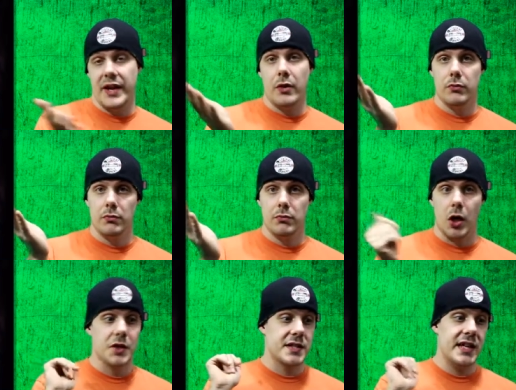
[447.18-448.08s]
now
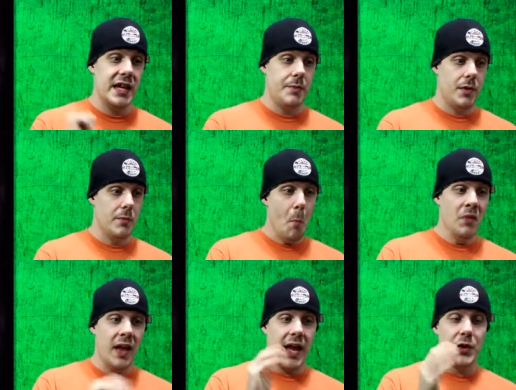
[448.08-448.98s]
on Steam
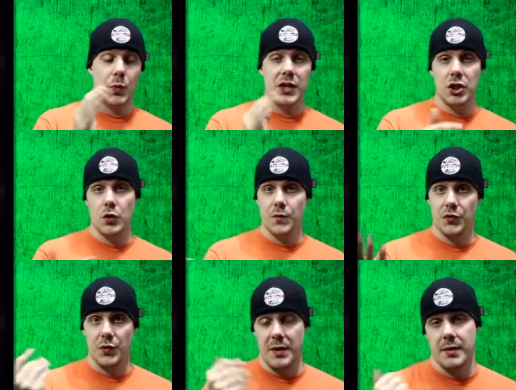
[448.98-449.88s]
and Wii U for
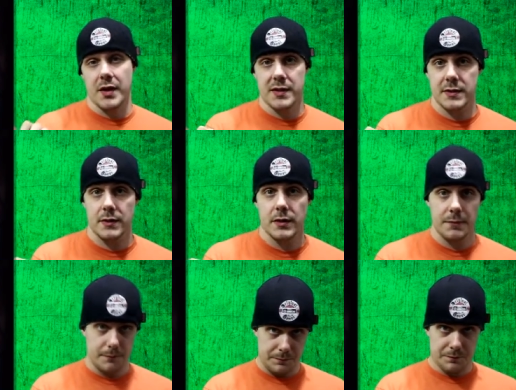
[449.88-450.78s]
$20.
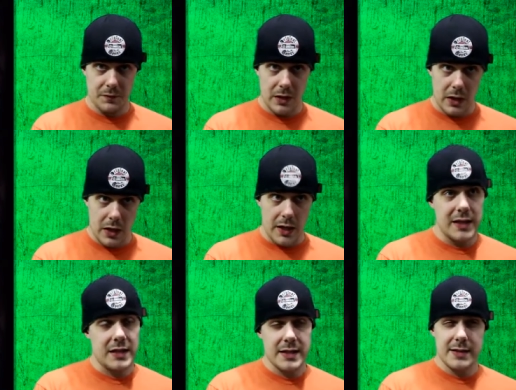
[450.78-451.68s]

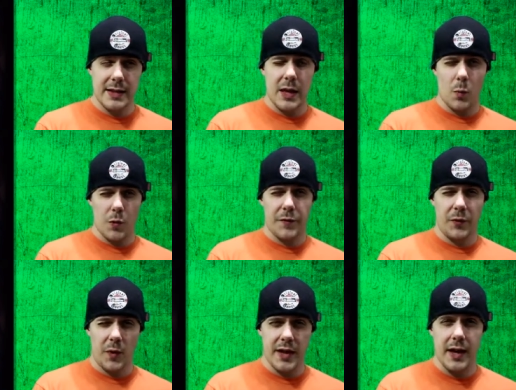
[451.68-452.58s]
Is the game worth
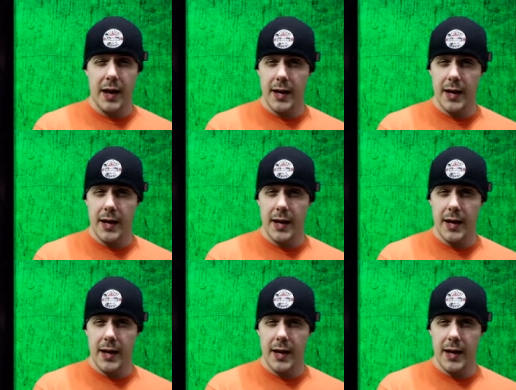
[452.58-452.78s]
20?